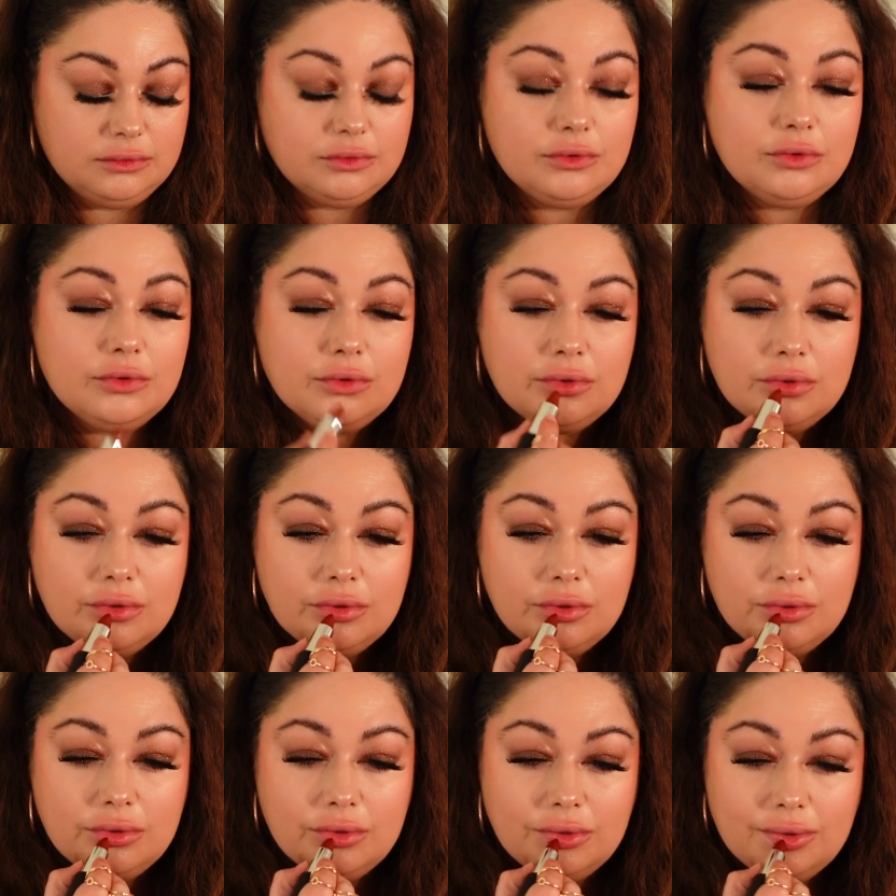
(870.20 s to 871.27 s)

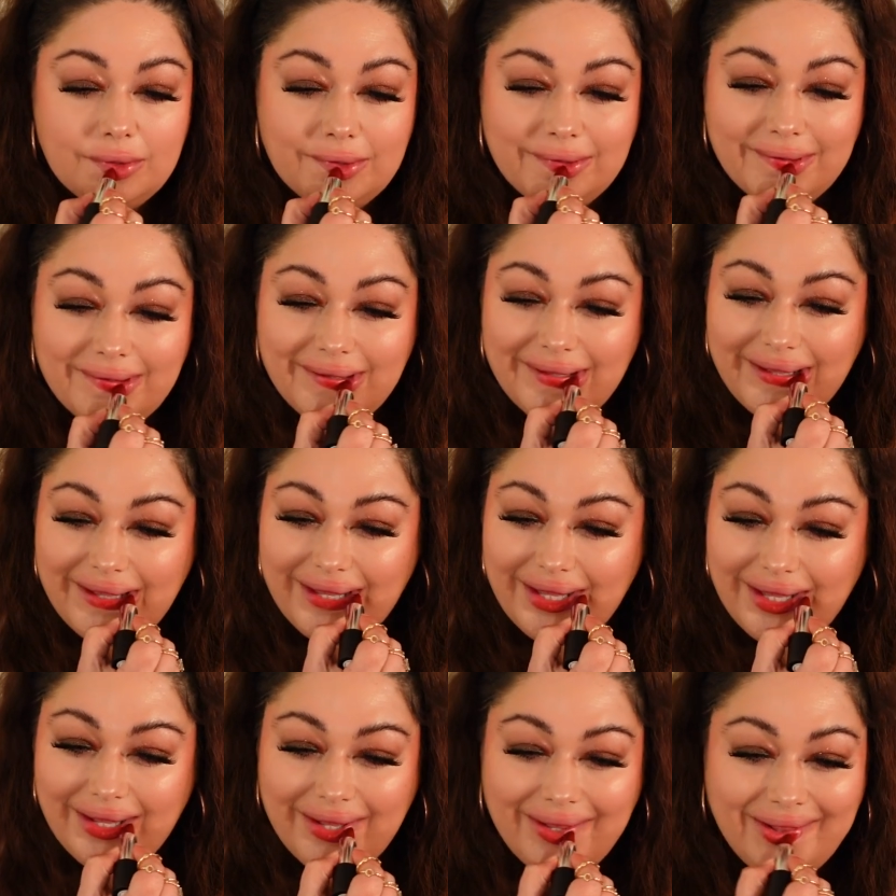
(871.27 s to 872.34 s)

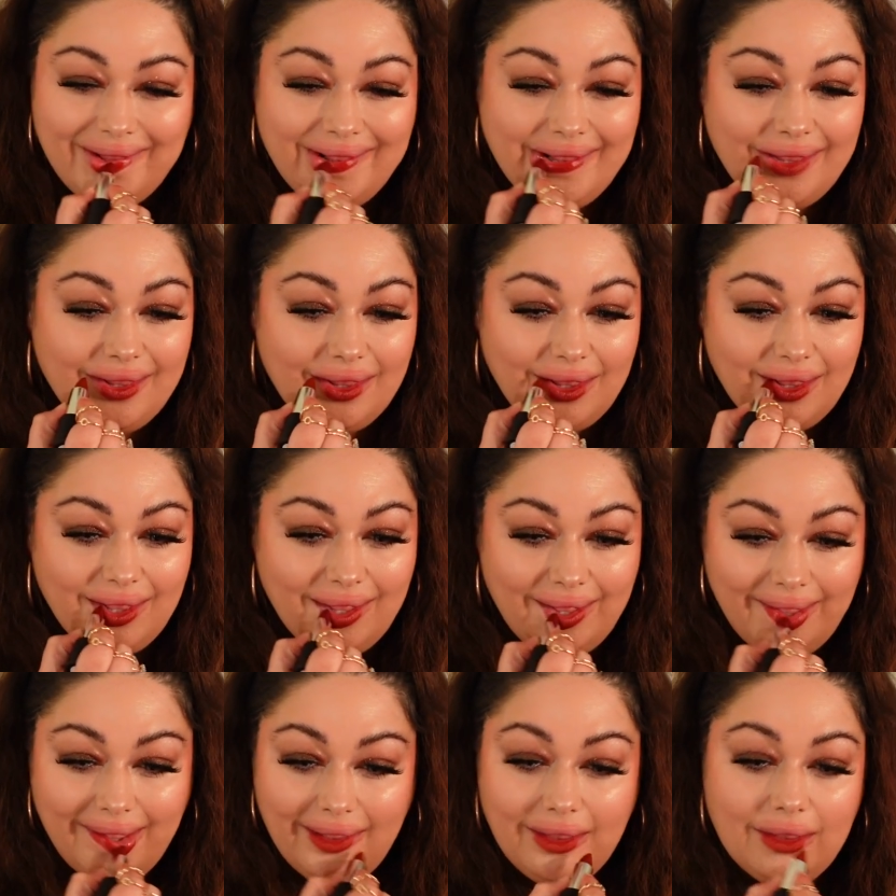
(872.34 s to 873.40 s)

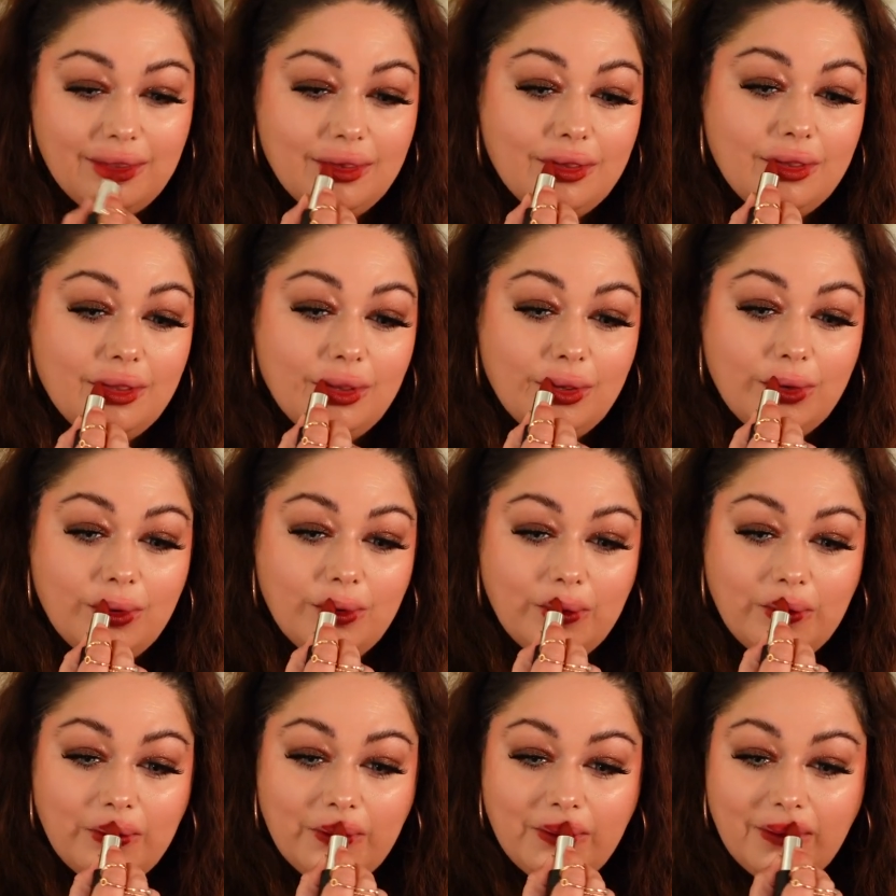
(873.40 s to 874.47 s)

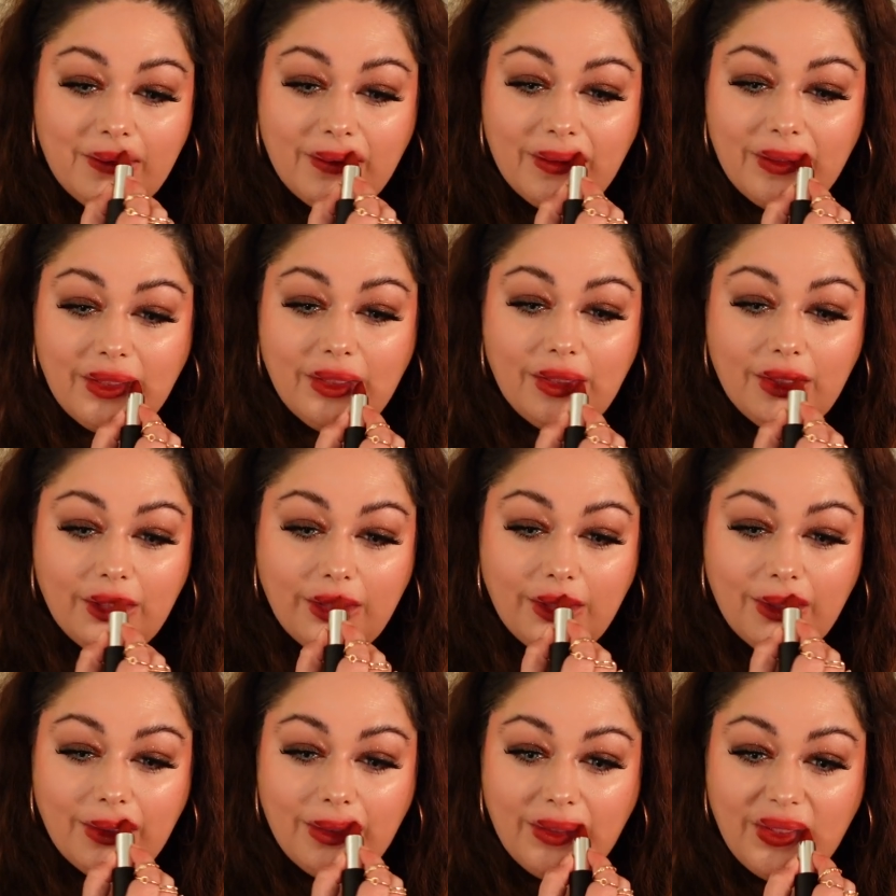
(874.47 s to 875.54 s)

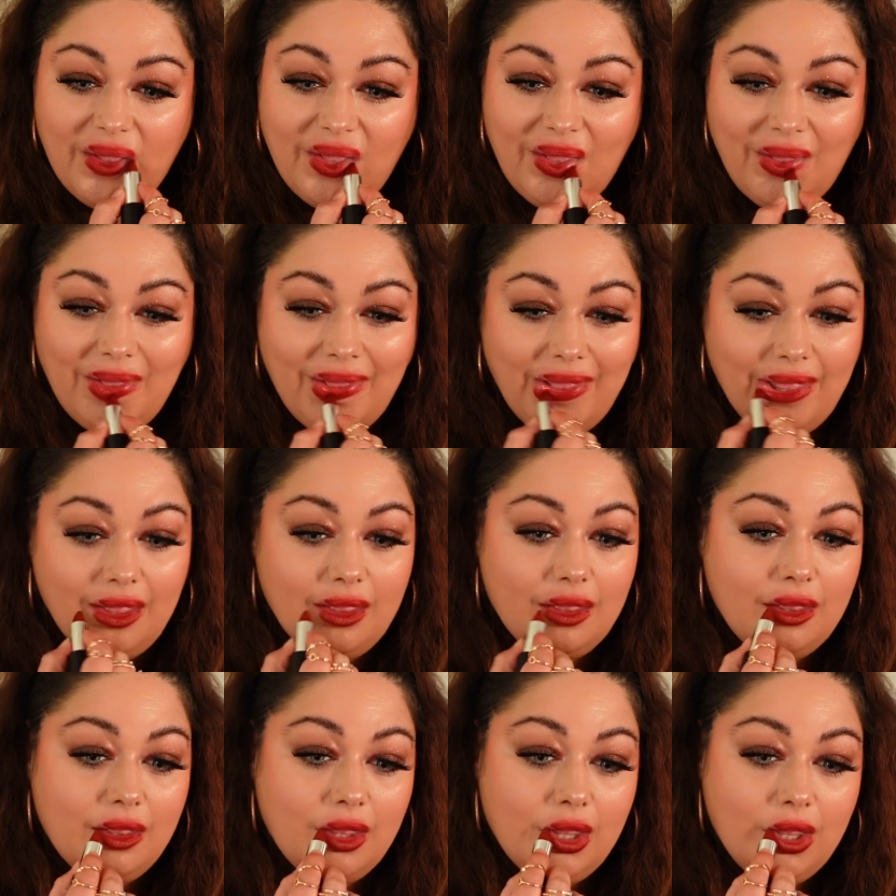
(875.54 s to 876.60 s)

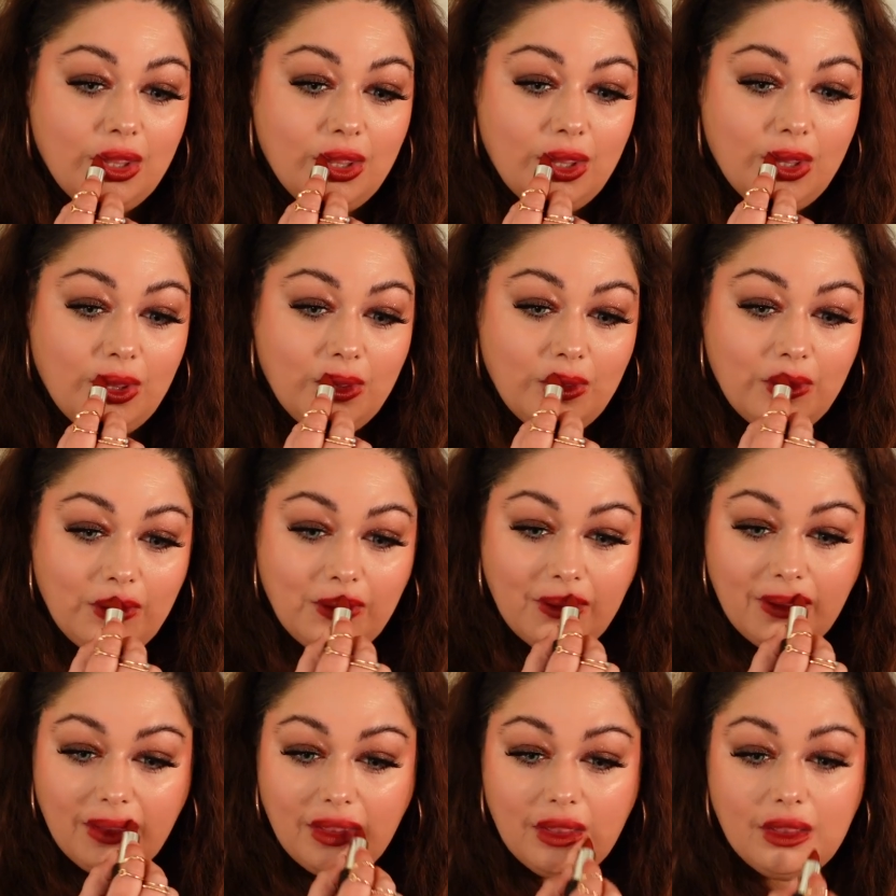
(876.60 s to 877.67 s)

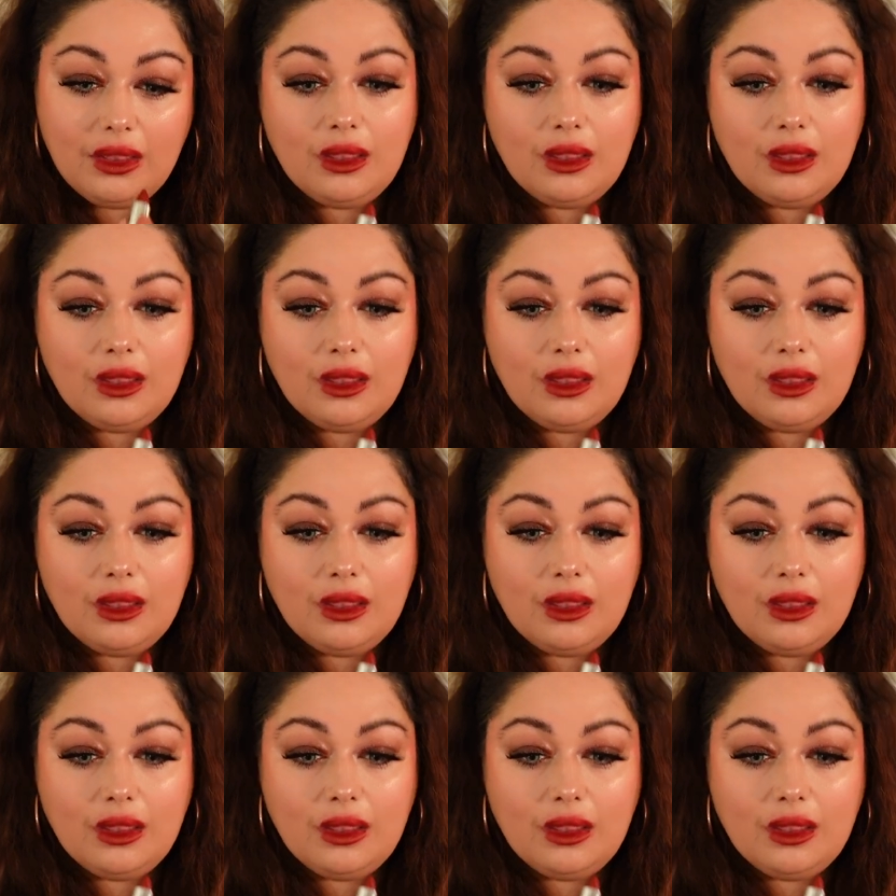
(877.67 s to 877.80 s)
No one is speaking in this clip.